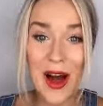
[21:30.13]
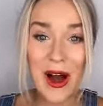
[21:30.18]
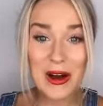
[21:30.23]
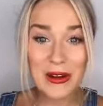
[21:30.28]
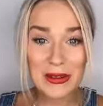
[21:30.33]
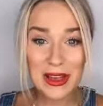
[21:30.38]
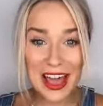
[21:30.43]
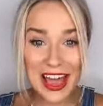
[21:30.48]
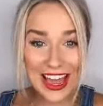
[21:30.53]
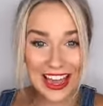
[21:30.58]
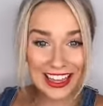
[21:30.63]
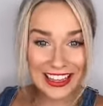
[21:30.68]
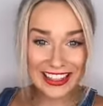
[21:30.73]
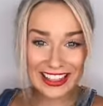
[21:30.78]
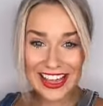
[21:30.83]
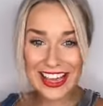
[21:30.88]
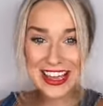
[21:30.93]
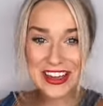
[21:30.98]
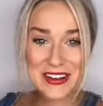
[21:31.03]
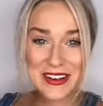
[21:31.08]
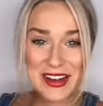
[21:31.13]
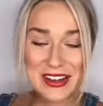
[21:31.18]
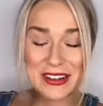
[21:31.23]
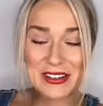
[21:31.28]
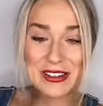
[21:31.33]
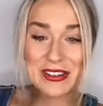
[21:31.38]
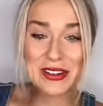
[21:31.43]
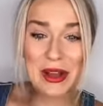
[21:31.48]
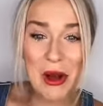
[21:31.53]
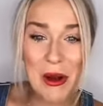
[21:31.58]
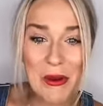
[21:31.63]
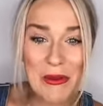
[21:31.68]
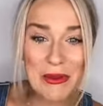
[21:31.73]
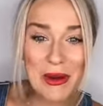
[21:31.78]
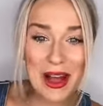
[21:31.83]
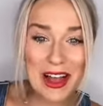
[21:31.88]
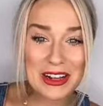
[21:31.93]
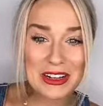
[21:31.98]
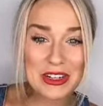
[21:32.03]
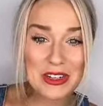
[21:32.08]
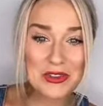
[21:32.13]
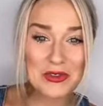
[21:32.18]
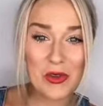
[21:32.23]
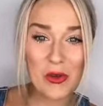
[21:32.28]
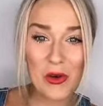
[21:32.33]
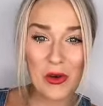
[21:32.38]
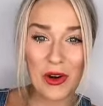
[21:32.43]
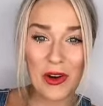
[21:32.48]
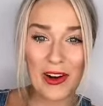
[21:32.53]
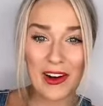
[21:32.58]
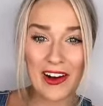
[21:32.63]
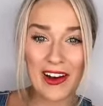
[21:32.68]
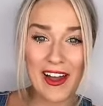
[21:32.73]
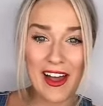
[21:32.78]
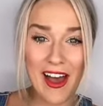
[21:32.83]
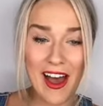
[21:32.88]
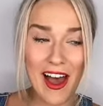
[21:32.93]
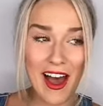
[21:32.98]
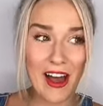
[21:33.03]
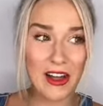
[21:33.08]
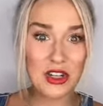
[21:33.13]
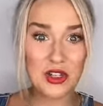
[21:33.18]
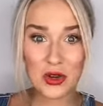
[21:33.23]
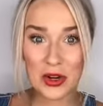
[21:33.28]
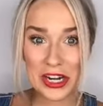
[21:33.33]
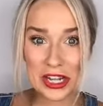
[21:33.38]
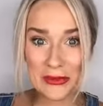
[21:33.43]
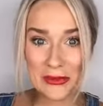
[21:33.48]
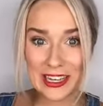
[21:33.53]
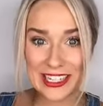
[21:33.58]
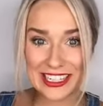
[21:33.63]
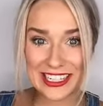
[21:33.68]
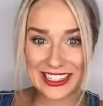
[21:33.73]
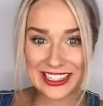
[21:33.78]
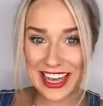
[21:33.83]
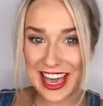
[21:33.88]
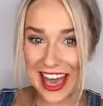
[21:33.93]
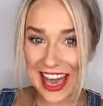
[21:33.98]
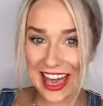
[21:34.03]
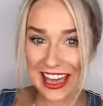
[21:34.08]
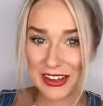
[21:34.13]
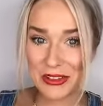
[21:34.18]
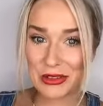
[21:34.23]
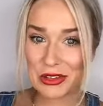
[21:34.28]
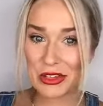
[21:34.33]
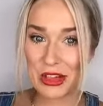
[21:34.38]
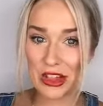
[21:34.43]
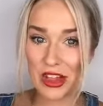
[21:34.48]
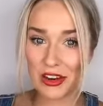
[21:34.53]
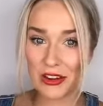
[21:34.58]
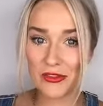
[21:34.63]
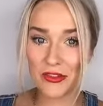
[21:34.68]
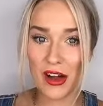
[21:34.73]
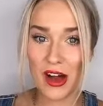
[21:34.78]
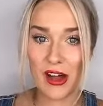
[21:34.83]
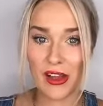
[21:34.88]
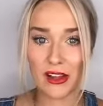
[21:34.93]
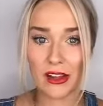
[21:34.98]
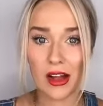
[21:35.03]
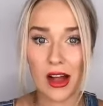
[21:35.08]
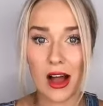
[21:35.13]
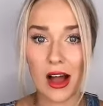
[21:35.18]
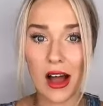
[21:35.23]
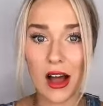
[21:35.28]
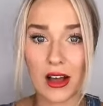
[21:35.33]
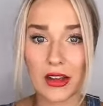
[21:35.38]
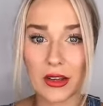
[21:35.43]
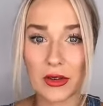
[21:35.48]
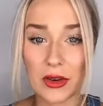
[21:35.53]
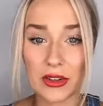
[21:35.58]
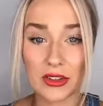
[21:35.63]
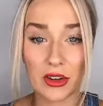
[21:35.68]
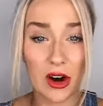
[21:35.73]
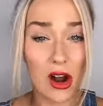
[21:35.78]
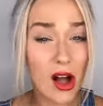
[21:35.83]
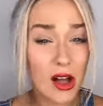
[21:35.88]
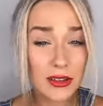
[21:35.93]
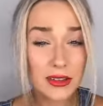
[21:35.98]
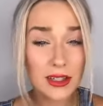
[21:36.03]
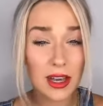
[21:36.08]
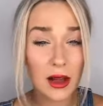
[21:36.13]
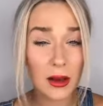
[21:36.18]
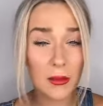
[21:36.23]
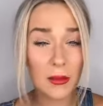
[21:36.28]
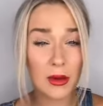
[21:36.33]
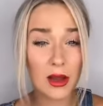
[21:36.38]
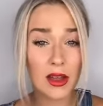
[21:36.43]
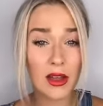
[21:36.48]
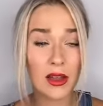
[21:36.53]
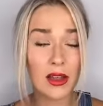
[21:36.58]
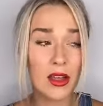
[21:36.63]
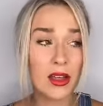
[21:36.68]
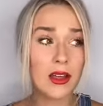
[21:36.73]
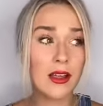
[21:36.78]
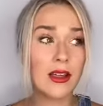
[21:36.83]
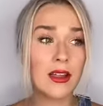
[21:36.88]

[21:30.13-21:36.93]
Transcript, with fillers: Okay, thank you guys so much for joining me today. It was a lot of fun. Uh, you guys are awesome.